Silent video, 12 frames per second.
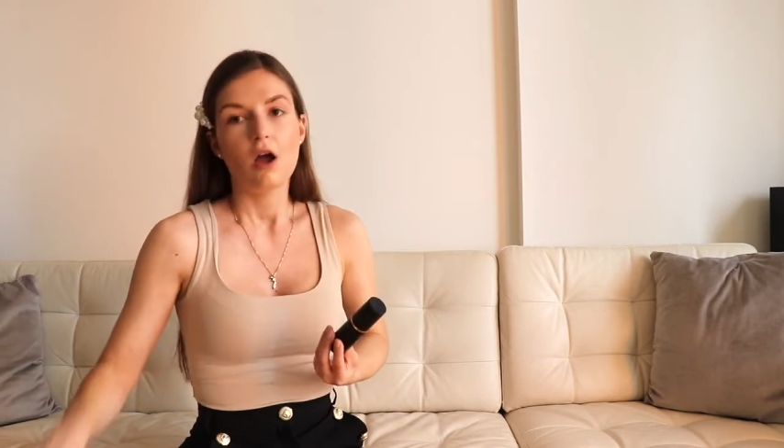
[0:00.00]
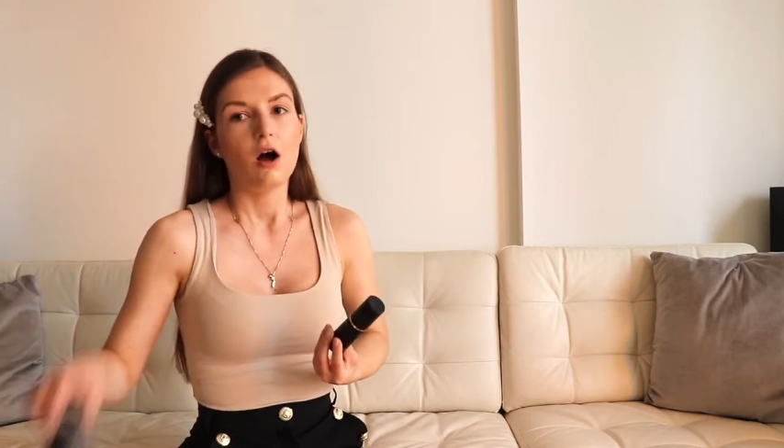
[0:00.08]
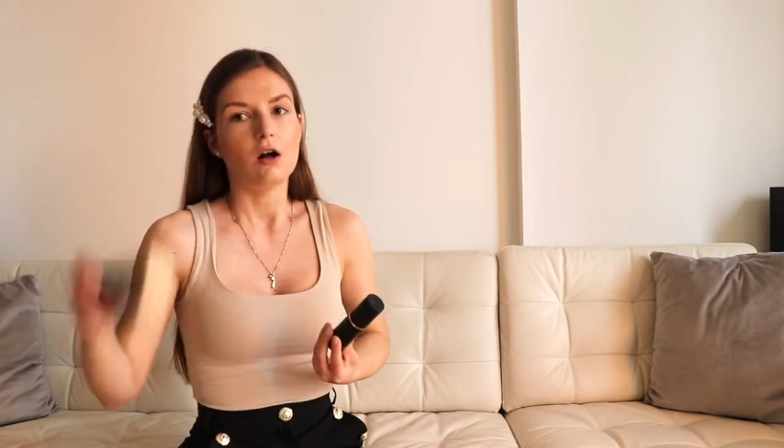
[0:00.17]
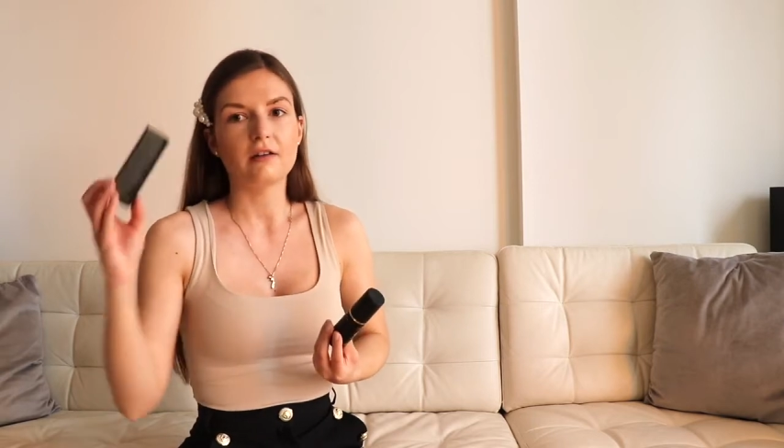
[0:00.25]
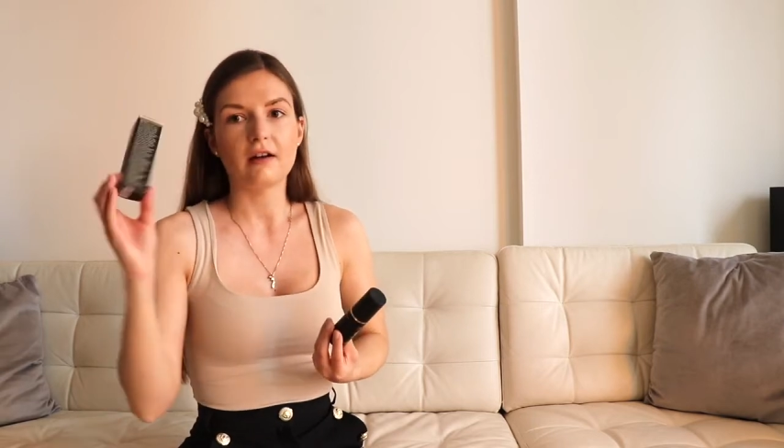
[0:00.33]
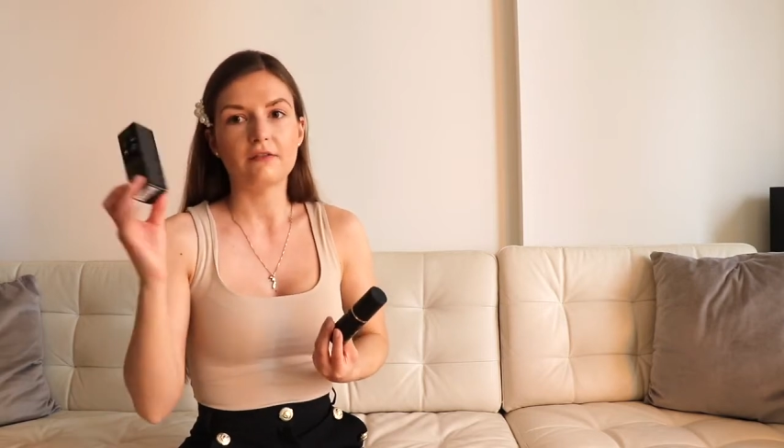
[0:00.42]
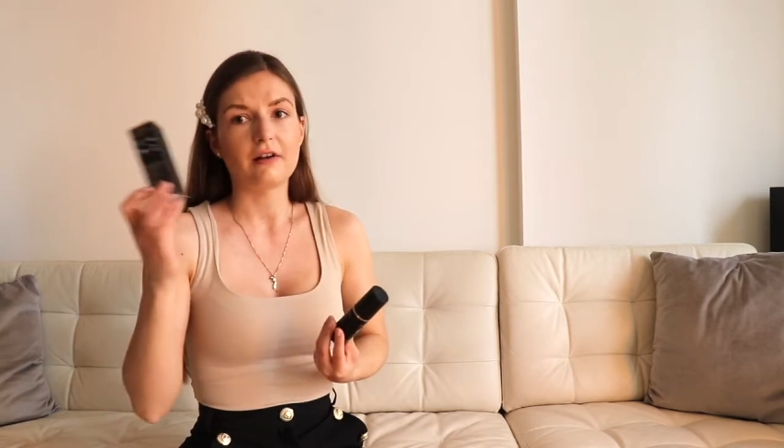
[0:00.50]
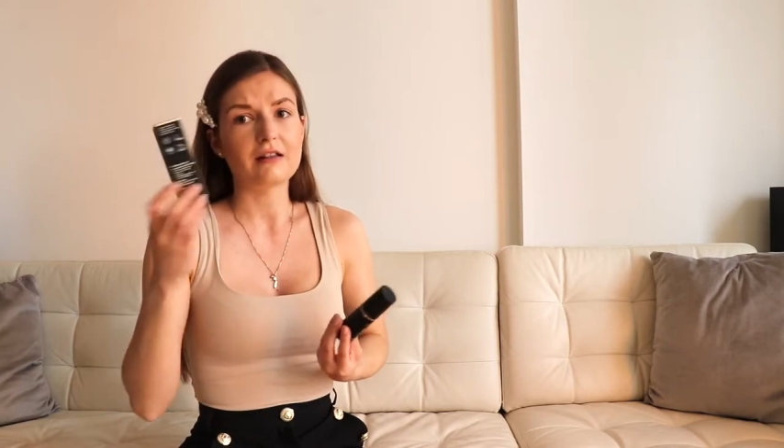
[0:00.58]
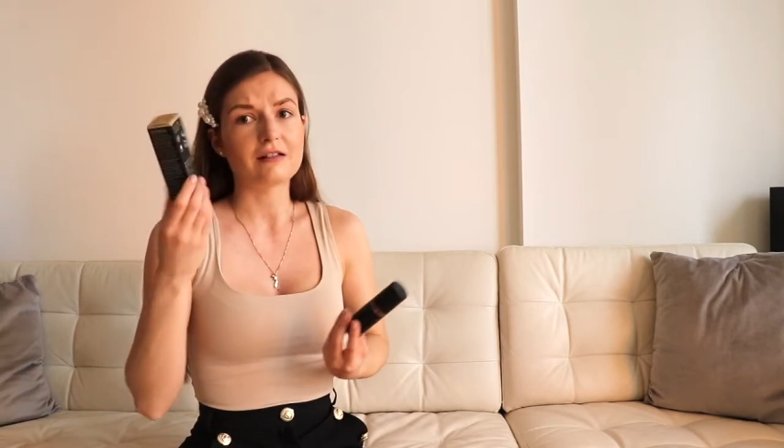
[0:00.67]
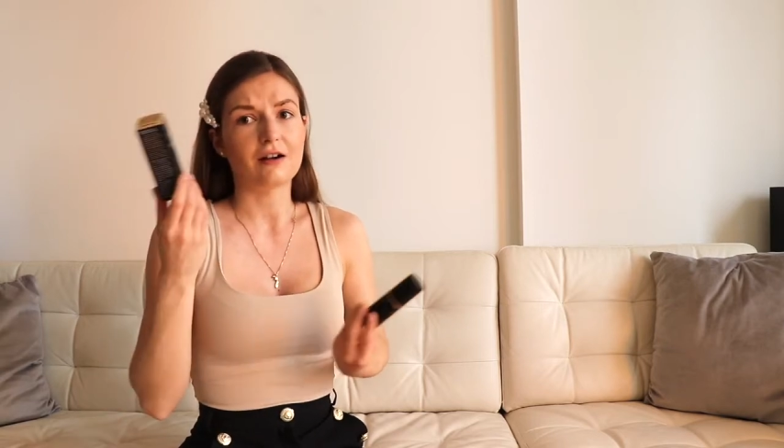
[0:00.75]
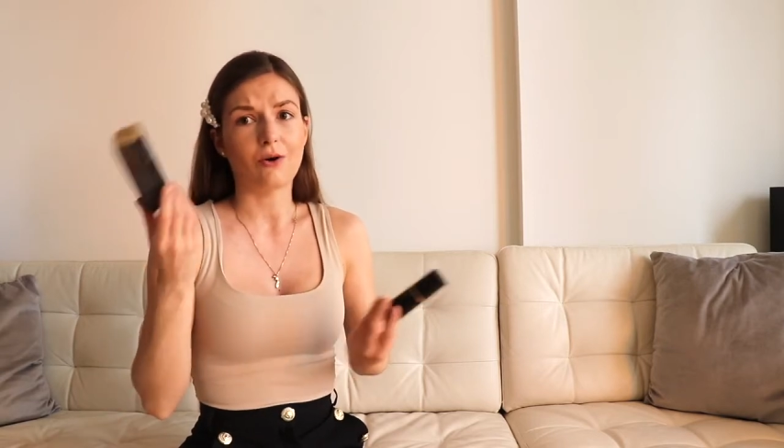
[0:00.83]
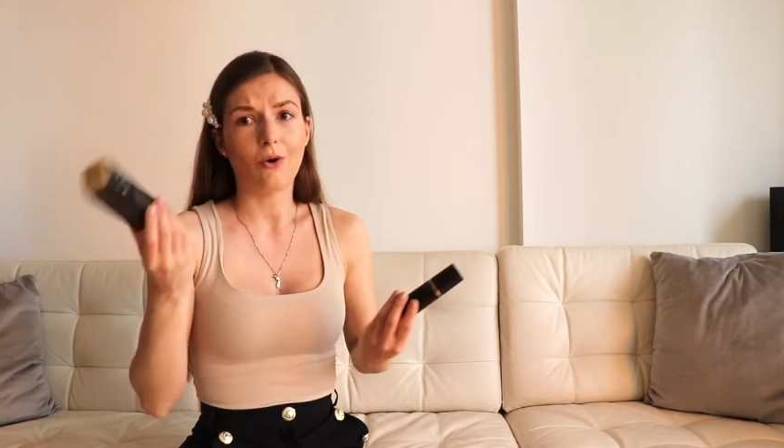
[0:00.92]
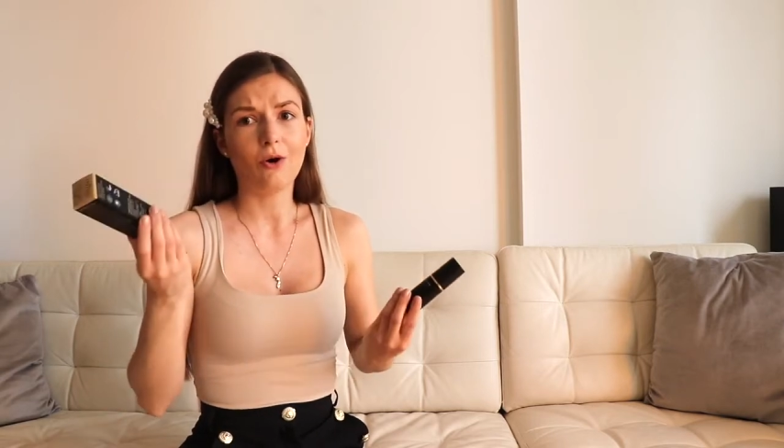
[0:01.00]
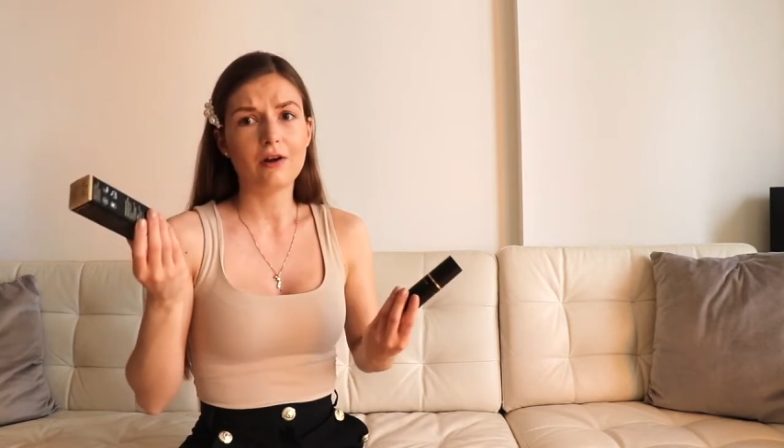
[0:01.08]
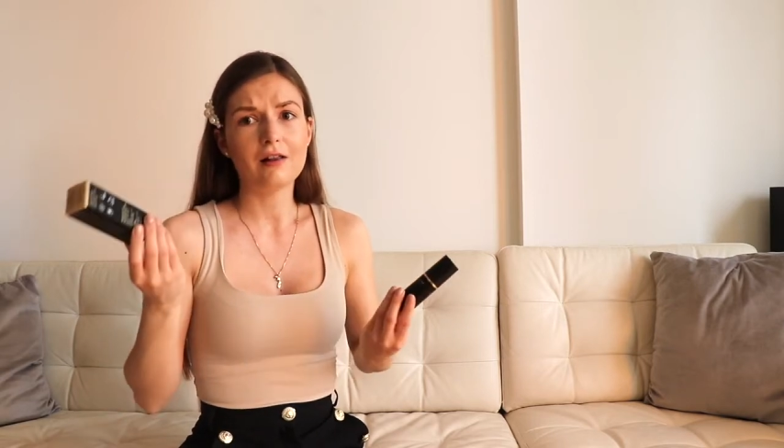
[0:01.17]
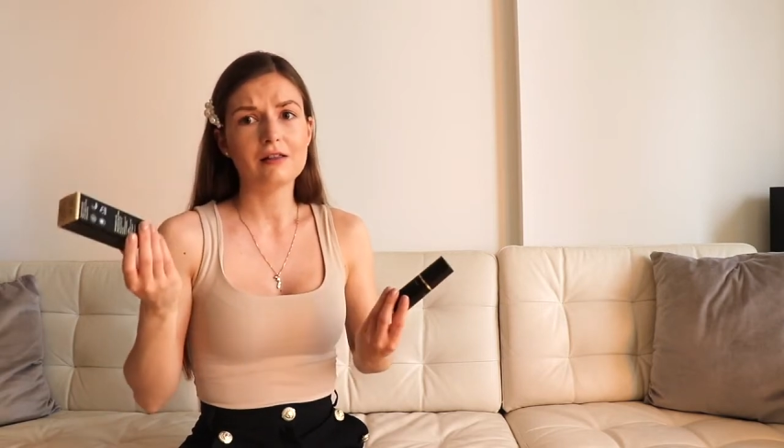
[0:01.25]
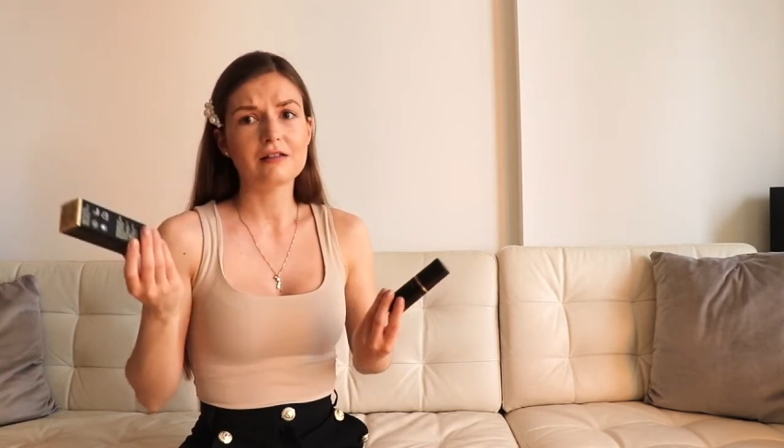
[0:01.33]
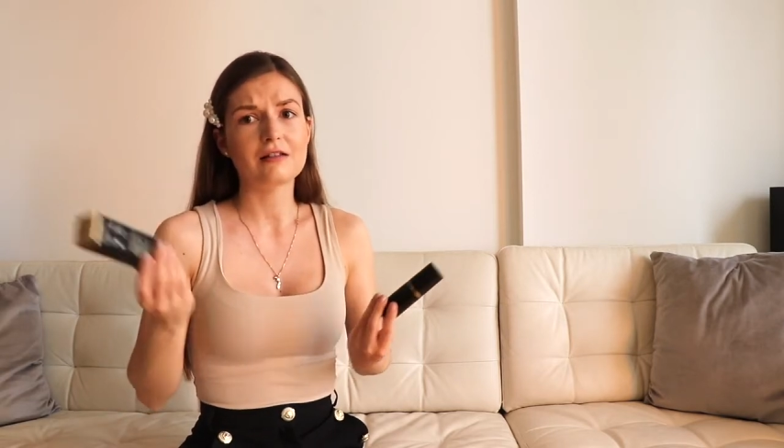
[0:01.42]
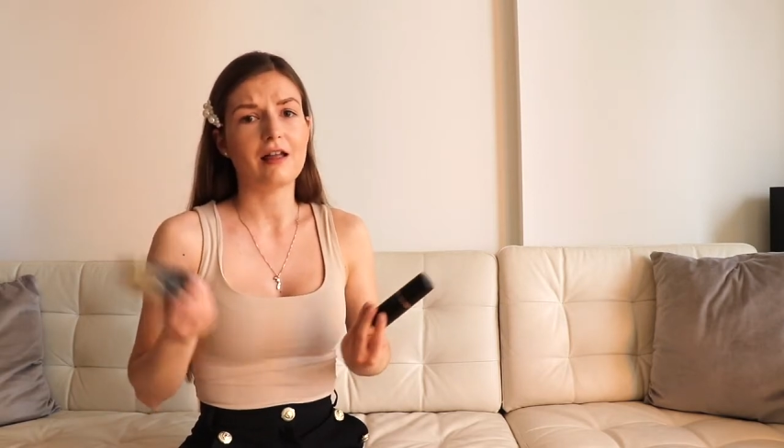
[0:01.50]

all the ingredients are oils,